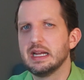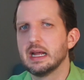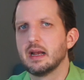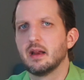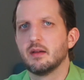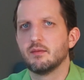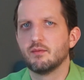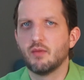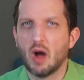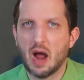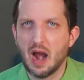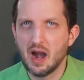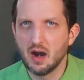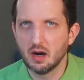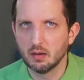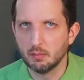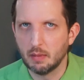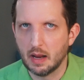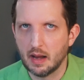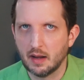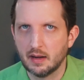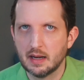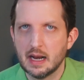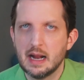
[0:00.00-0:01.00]
an
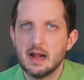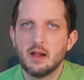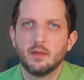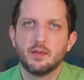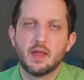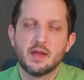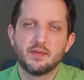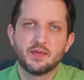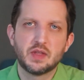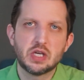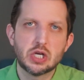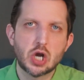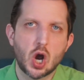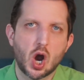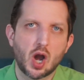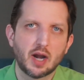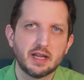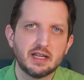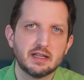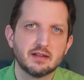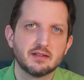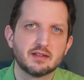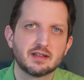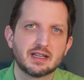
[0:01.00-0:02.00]
environment that the
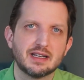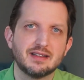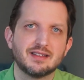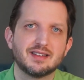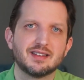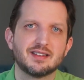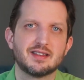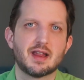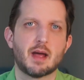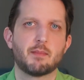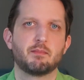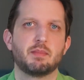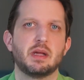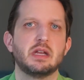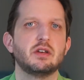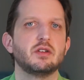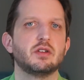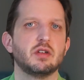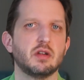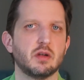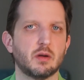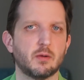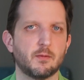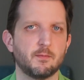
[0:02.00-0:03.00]
audience can step
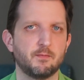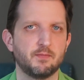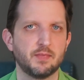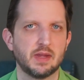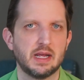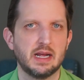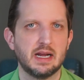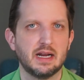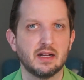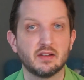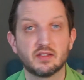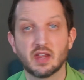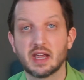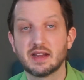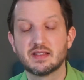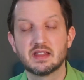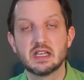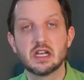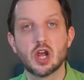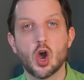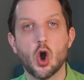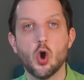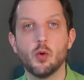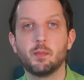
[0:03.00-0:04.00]
into. It's like
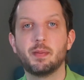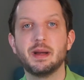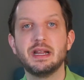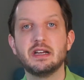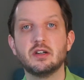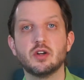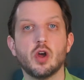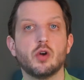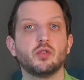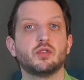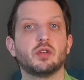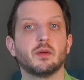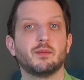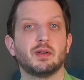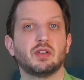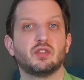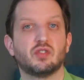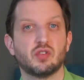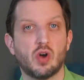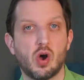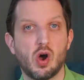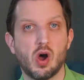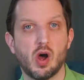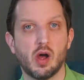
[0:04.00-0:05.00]
the opening notes of a
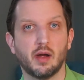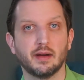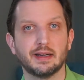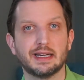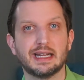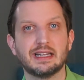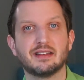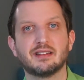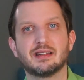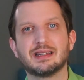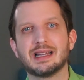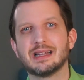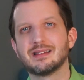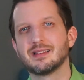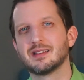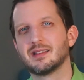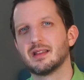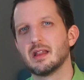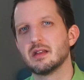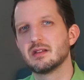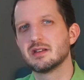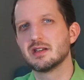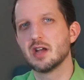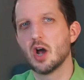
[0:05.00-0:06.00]
song. It sets
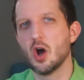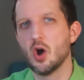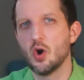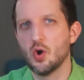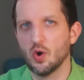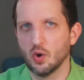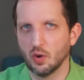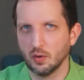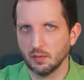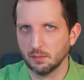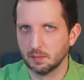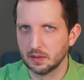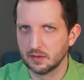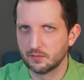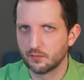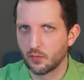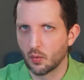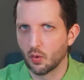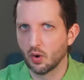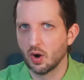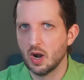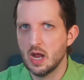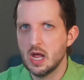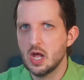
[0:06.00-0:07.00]
the tone
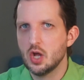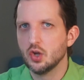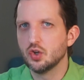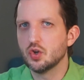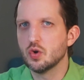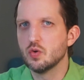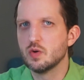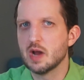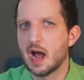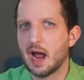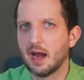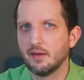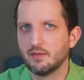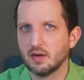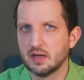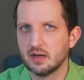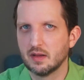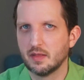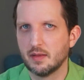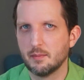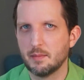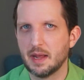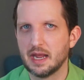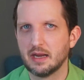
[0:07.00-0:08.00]
before you dive
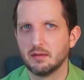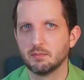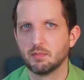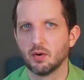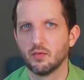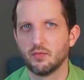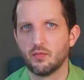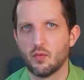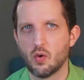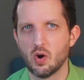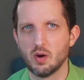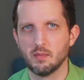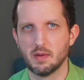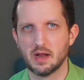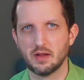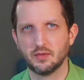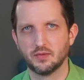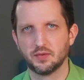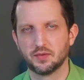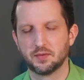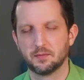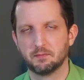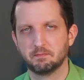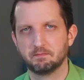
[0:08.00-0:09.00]
into the main
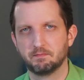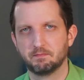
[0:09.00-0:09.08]
performance.